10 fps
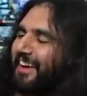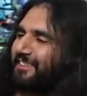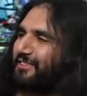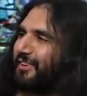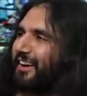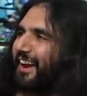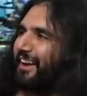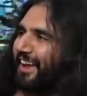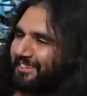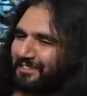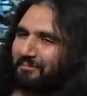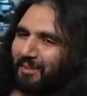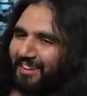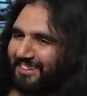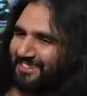It started out as an
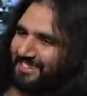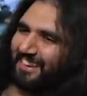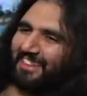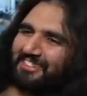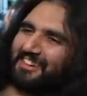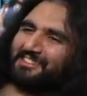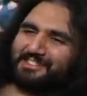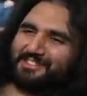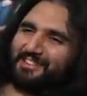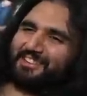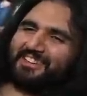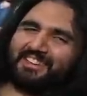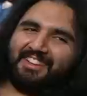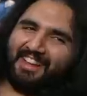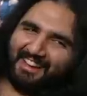apology, and then it just turned
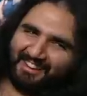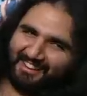into like.